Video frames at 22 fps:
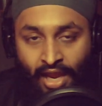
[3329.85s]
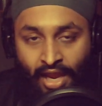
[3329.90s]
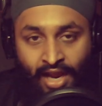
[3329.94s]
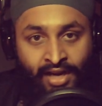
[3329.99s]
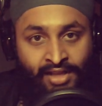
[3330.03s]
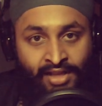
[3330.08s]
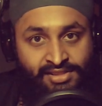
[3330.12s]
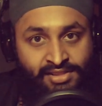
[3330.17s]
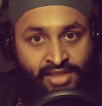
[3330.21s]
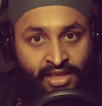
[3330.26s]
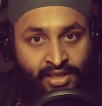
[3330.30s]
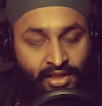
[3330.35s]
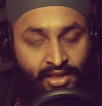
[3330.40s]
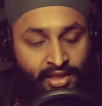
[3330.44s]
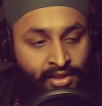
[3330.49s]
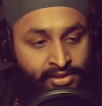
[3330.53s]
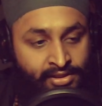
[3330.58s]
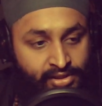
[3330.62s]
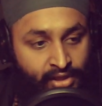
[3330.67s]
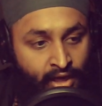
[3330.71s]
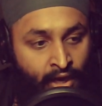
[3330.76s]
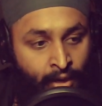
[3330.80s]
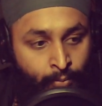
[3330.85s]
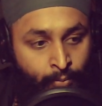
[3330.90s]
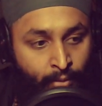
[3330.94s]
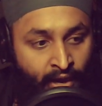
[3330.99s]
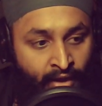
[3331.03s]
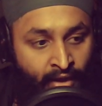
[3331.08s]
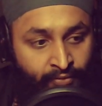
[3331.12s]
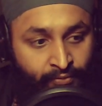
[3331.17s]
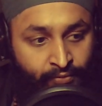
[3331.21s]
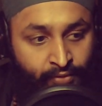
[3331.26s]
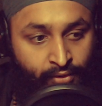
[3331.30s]
And it's like,
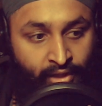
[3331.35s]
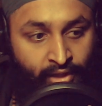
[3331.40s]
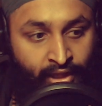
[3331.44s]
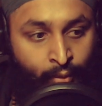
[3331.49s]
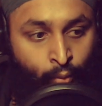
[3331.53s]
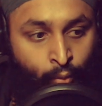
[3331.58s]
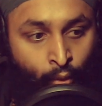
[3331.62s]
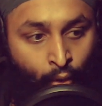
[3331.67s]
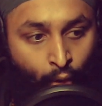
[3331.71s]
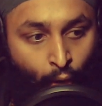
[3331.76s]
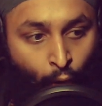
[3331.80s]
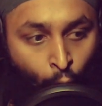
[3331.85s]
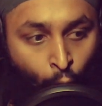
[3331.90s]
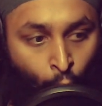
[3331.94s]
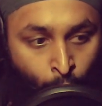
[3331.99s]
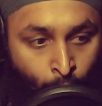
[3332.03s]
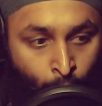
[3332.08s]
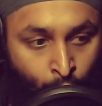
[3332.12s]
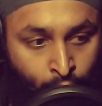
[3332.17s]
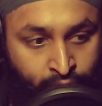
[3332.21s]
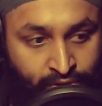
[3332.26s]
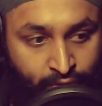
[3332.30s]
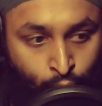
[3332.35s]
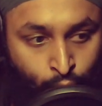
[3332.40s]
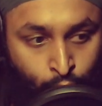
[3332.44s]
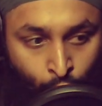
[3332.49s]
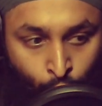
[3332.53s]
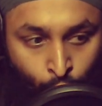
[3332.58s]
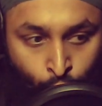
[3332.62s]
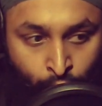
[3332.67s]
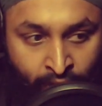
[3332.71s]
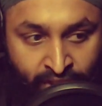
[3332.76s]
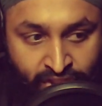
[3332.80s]
I feel like we're
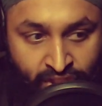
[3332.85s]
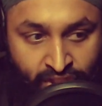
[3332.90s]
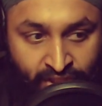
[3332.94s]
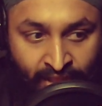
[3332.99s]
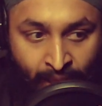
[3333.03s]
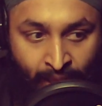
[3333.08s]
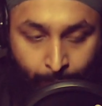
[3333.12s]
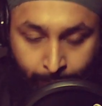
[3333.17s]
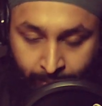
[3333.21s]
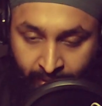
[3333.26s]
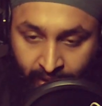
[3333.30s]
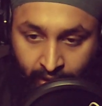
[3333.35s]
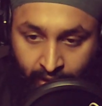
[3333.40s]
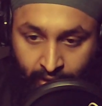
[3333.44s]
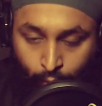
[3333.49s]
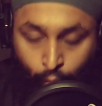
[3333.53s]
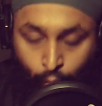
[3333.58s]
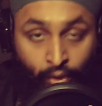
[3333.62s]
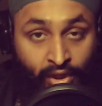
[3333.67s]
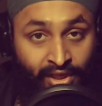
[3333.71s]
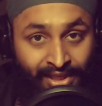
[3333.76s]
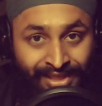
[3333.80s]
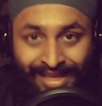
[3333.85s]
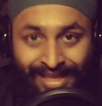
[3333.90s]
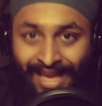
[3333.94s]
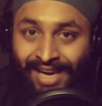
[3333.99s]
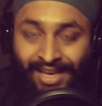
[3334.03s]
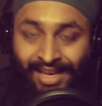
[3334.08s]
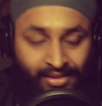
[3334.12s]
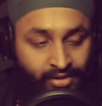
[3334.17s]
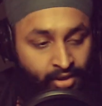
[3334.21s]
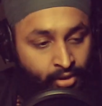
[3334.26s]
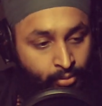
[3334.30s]
reaching that peak. We're
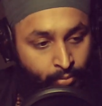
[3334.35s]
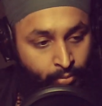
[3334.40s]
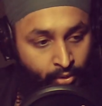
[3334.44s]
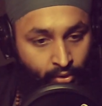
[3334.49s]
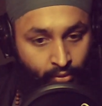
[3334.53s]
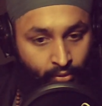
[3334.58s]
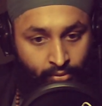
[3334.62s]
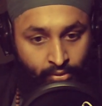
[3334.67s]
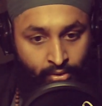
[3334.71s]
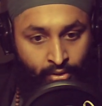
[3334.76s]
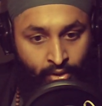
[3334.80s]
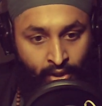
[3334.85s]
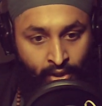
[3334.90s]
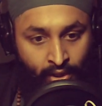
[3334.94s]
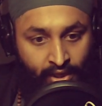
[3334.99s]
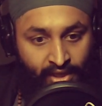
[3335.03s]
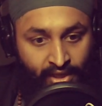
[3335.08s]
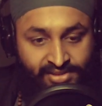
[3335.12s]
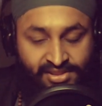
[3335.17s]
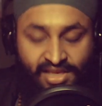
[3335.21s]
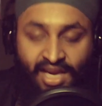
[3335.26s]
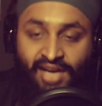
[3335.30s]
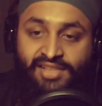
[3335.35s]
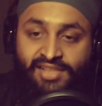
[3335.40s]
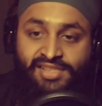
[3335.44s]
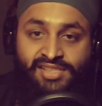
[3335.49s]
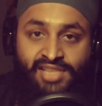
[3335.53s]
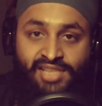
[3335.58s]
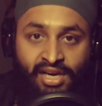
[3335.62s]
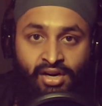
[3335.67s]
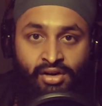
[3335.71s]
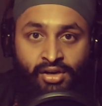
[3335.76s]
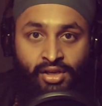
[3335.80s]
getting there, bro. It's kind of
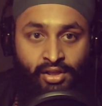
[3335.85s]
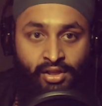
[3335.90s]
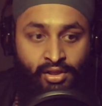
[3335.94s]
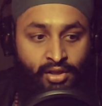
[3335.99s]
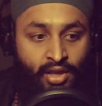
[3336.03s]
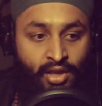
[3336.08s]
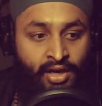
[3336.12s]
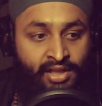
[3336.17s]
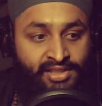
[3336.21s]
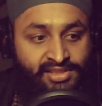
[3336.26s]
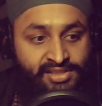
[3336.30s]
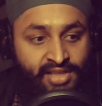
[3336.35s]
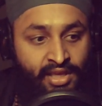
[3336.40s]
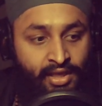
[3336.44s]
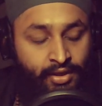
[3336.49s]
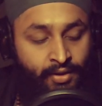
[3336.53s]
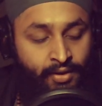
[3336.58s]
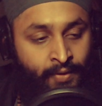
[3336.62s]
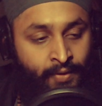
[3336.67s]
scary. And it's like,